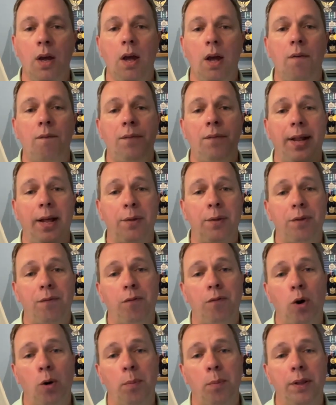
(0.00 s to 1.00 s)
Fill out the
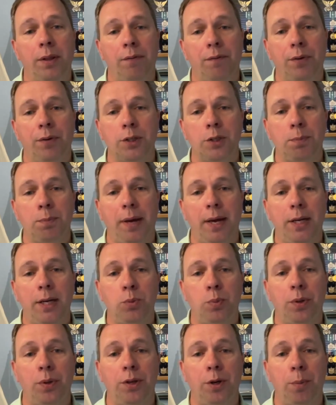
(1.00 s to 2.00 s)
form on the first
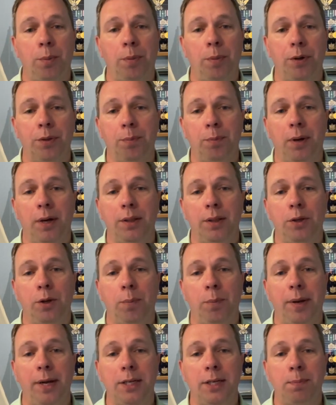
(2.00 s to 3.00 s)
page with your birth month,
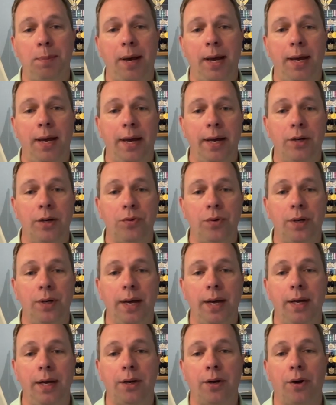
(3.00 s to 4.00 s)
your base pay, entry
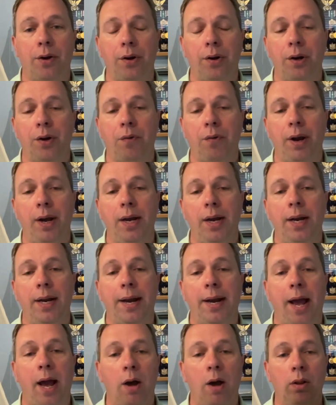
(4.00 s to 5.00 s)
date, current grade,
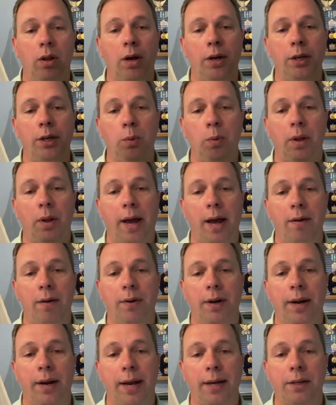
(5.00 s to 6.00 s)
and how long you will have
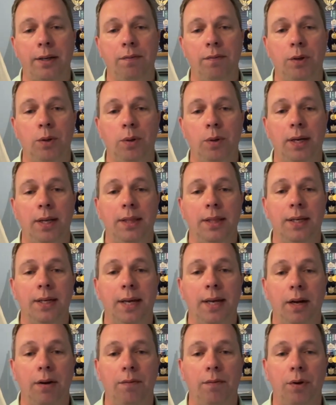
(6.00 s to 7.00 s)
on active duty at the
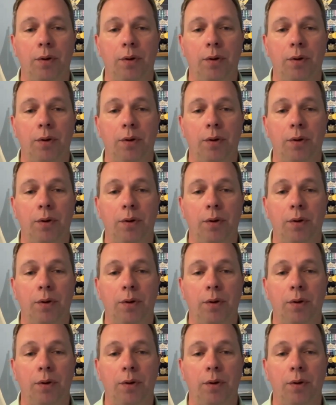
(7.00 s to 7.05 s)
date of your